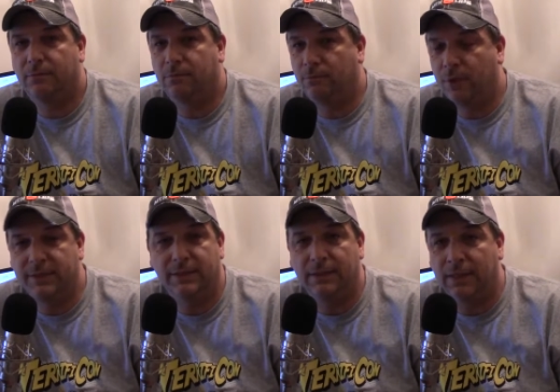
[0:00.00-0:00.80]

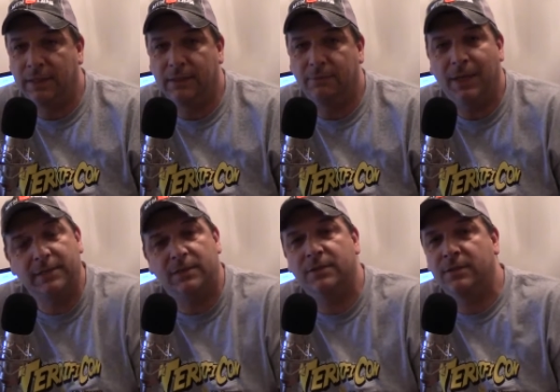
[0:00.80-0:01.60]
wasn't getting the
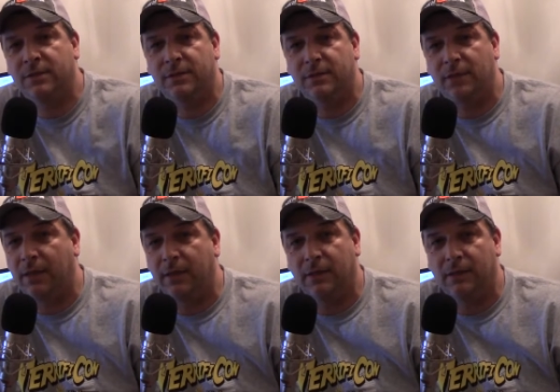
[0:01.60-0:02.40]
messages
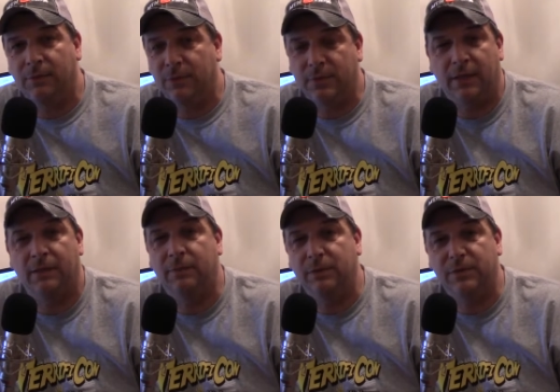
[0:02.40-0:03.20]
that we were
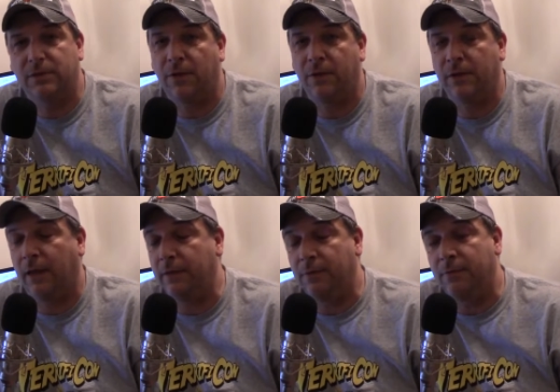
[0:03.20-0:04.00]
telling him he was starting.
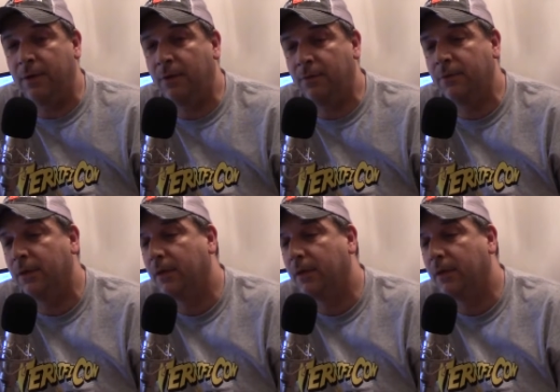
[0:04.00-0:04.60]
I don't know,